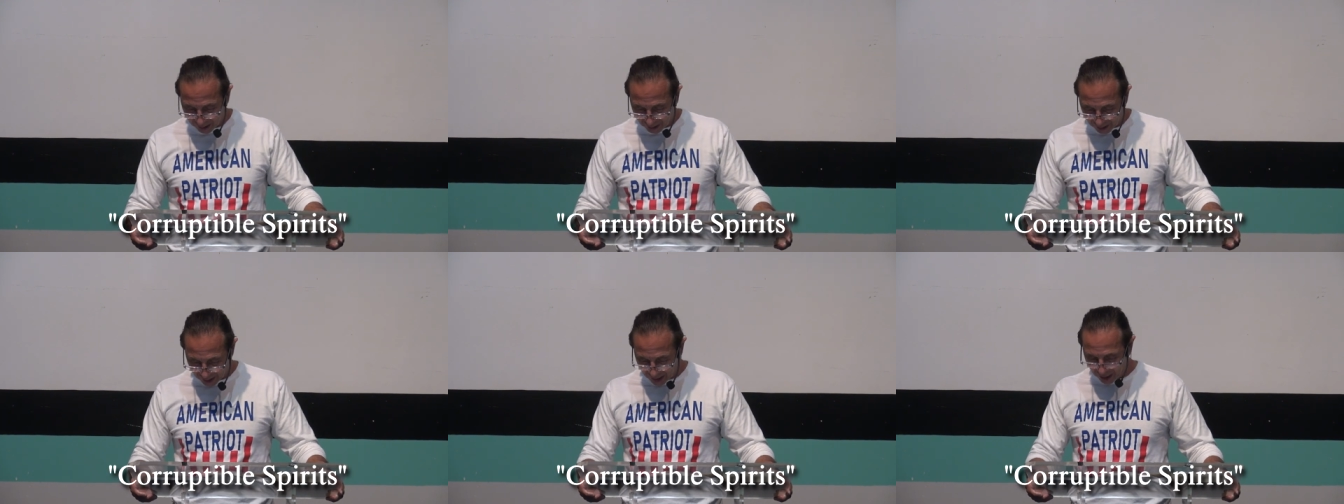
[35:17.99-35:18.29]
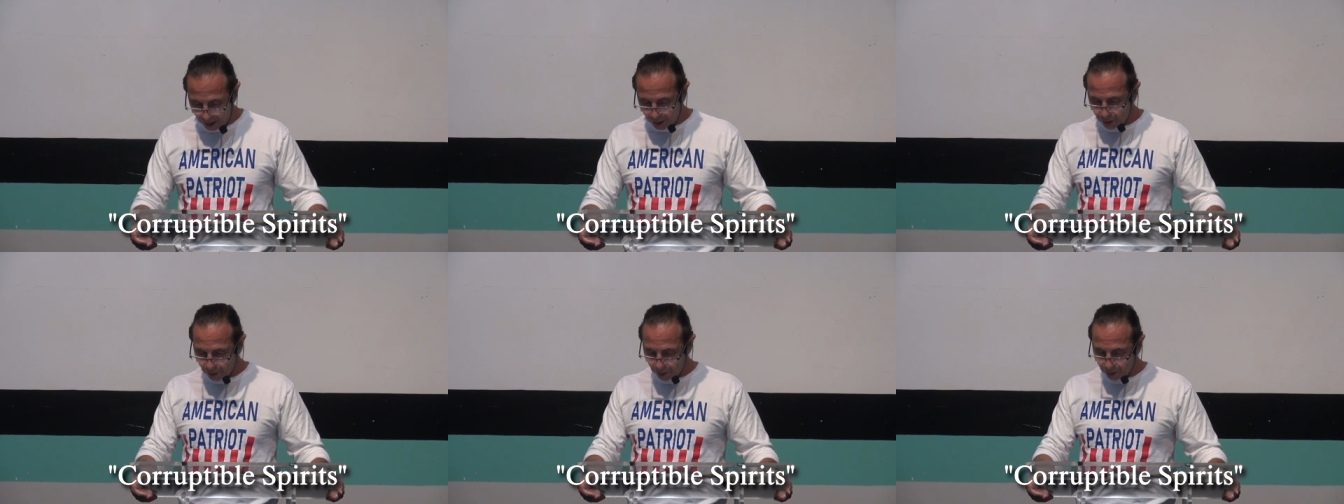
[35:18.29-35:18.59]

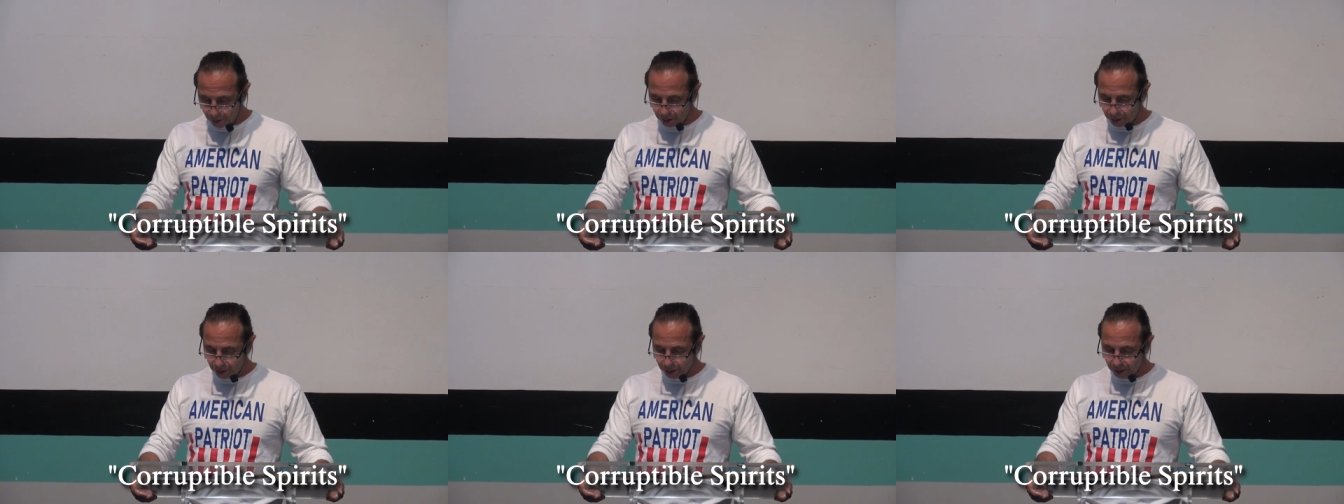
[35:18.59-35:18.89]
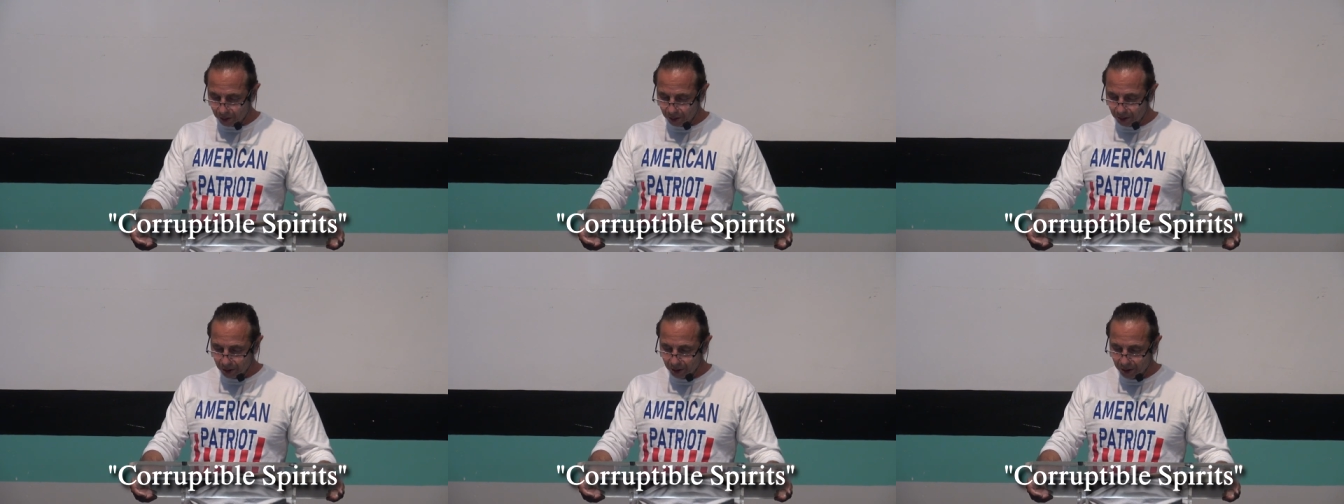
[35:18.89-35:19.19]

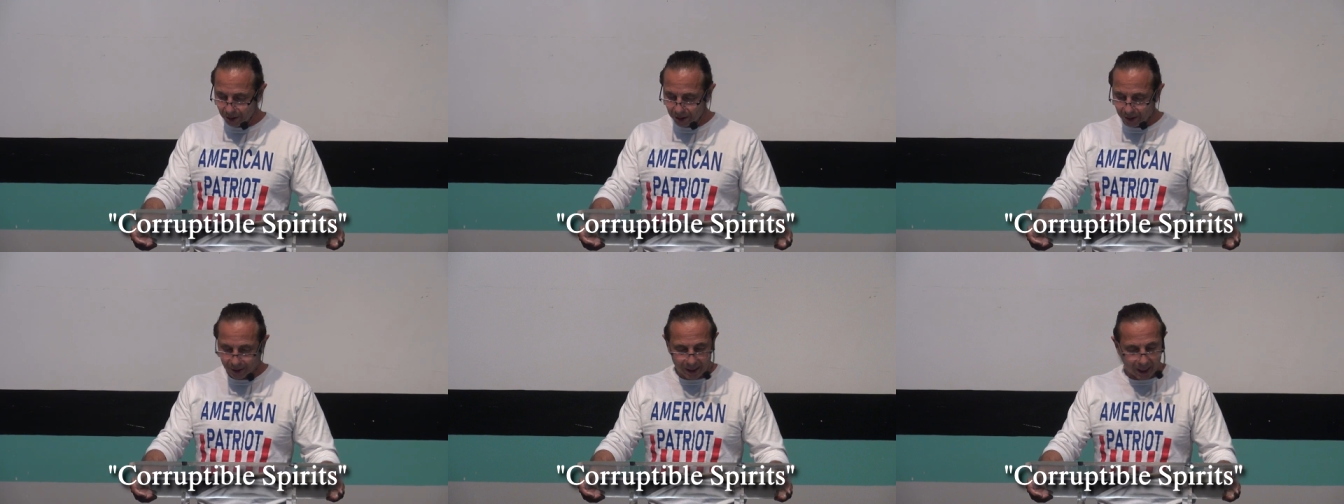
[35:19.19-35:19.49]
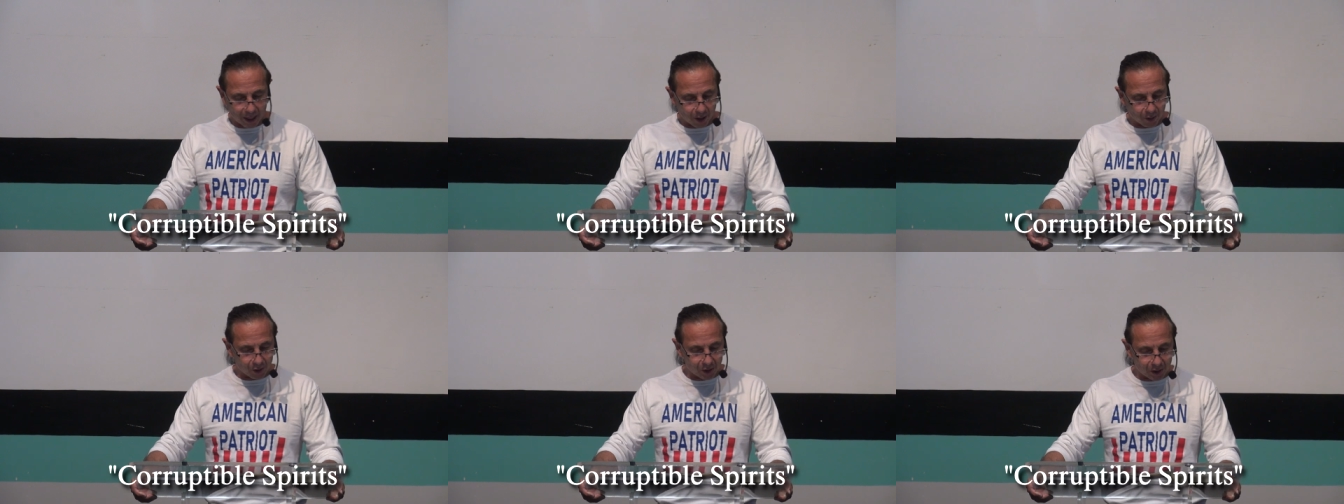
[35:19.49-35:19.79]
teachers. They
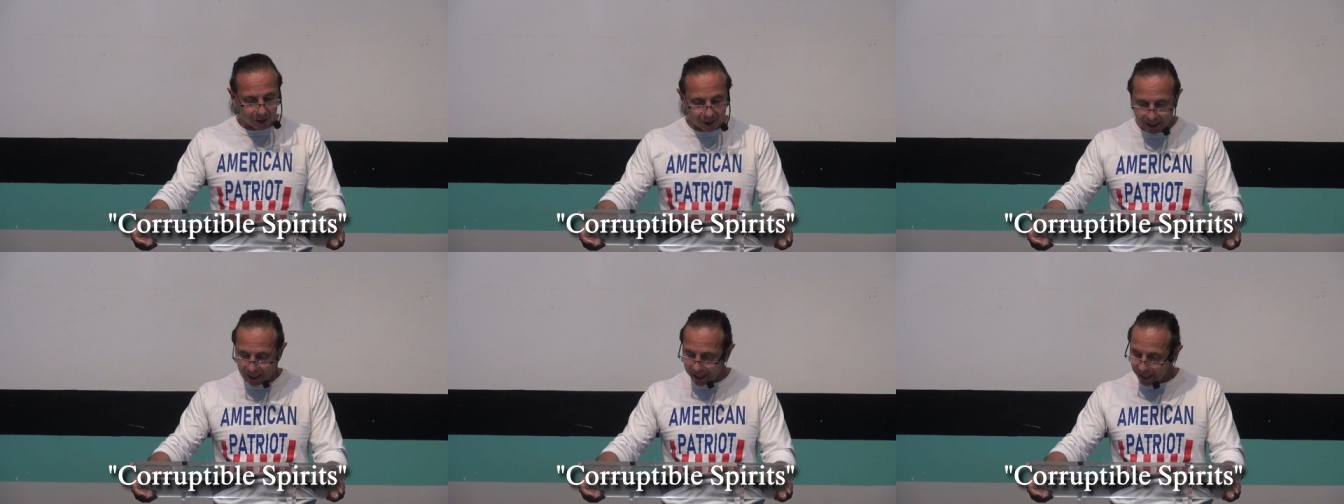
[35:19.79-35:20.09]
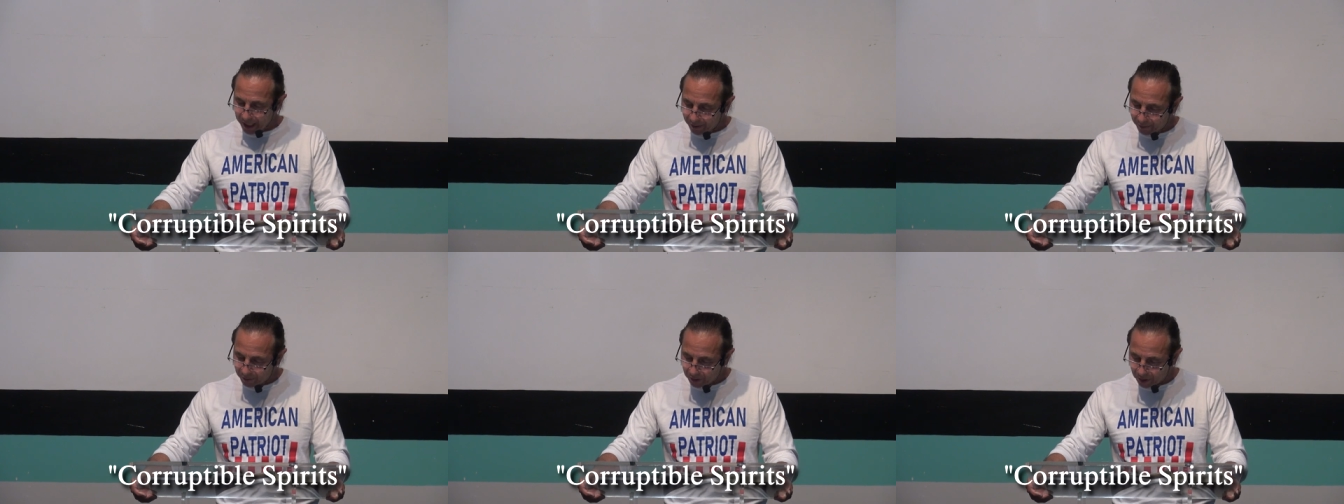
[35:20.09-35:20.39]
are
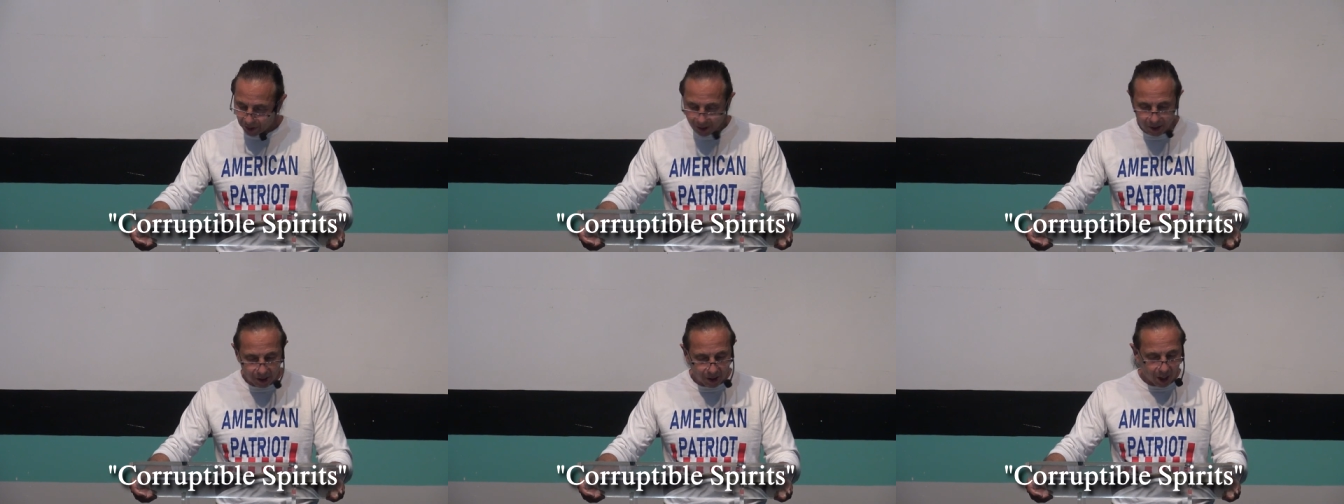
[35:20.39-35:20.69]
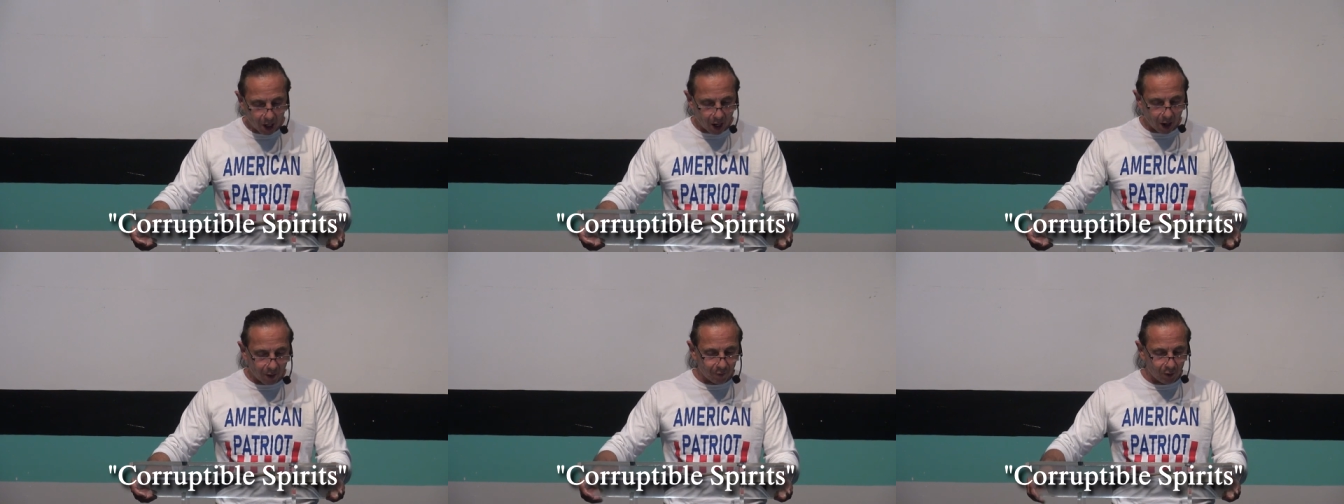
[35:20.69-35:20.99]
slaves
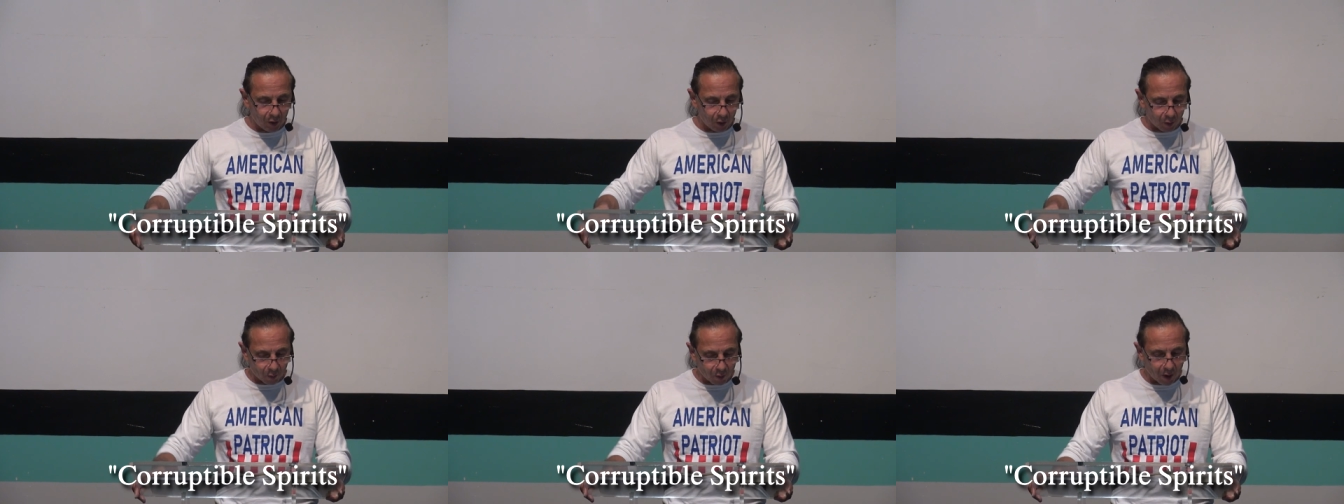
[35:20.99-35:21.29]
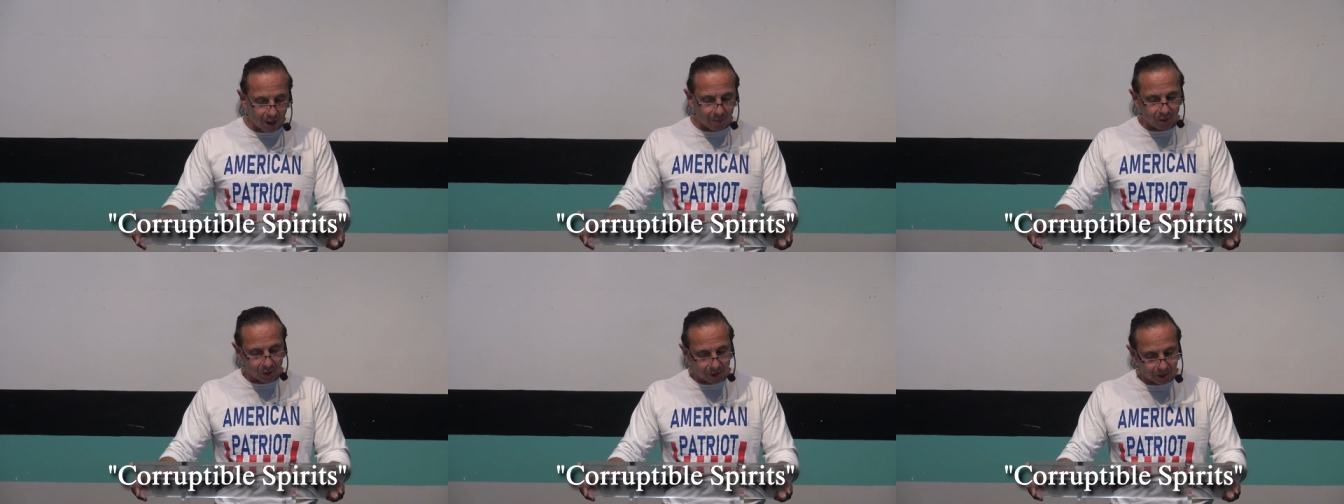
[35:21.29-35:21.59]
of
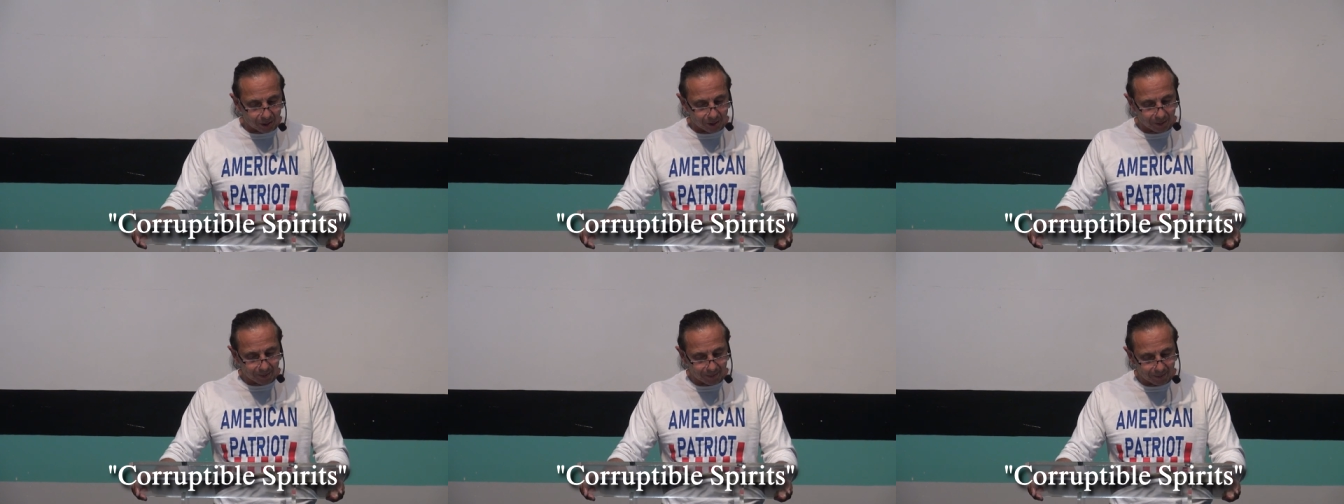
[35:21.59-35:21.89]
corruption.